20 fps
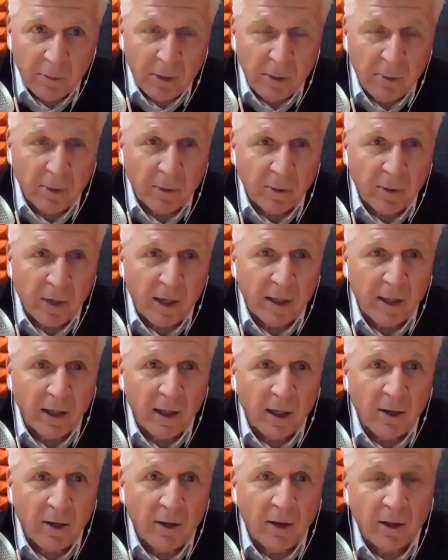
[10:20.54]
people right
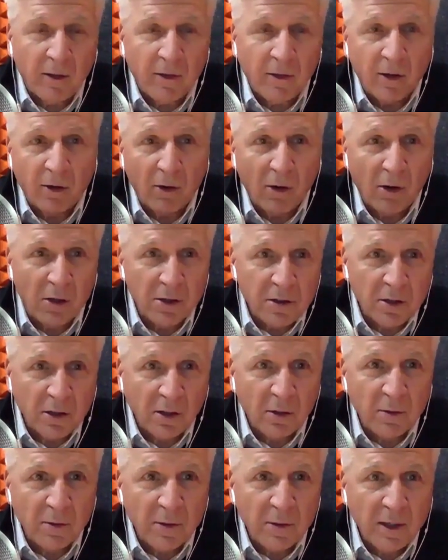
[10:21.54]
now. And there are
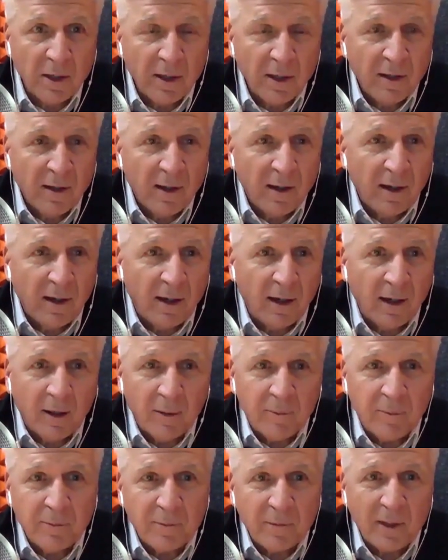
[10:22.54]
also
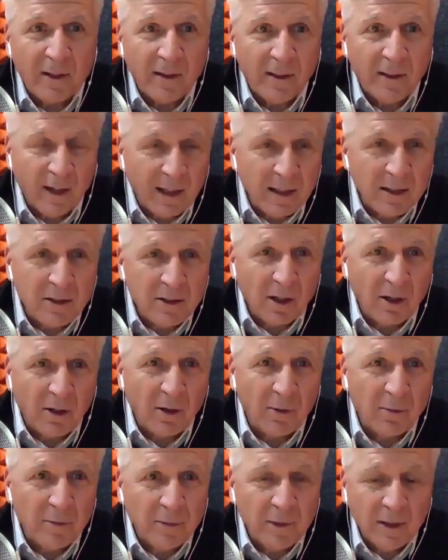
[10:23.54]
things that
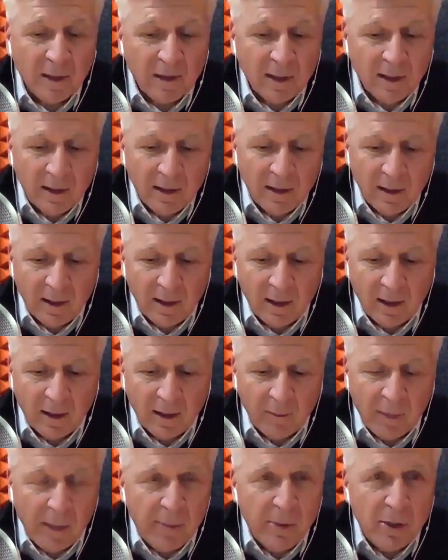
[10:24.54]
are
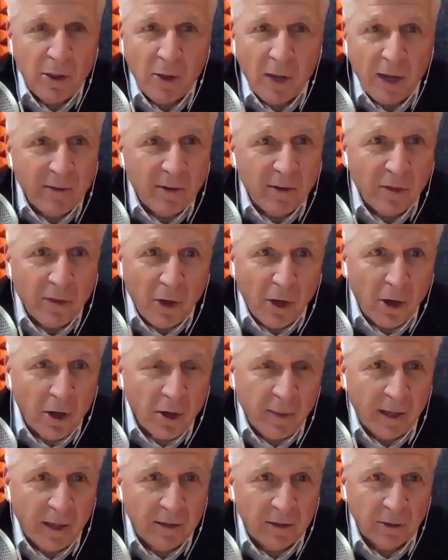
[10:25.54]
maybe you haven't thought
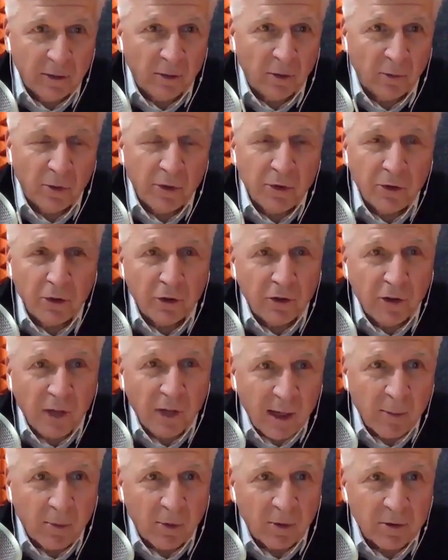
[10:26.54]
about doing with your
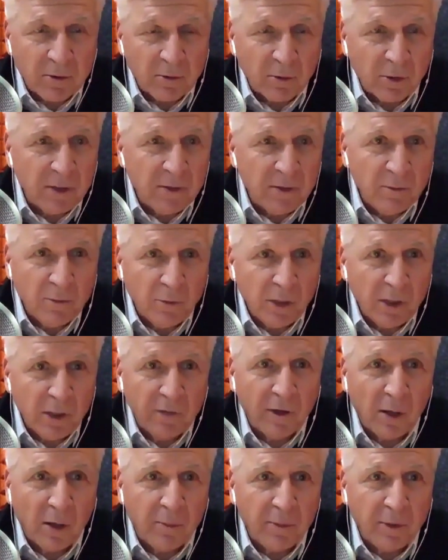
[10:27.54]
neighbors. We
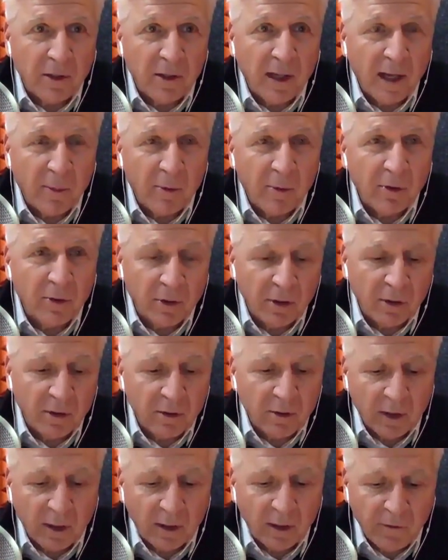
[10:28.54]
developed a neighborhood
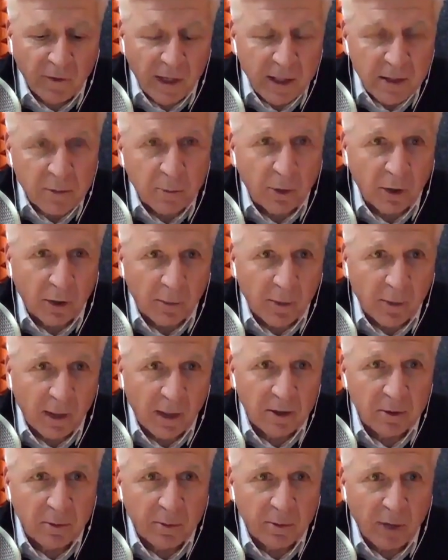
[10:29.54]
Facebook
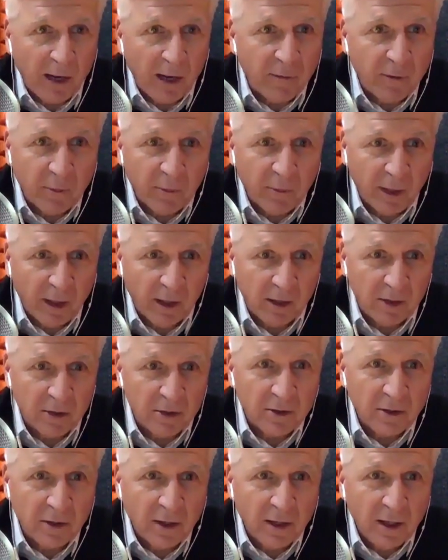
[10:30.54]
page, a private page,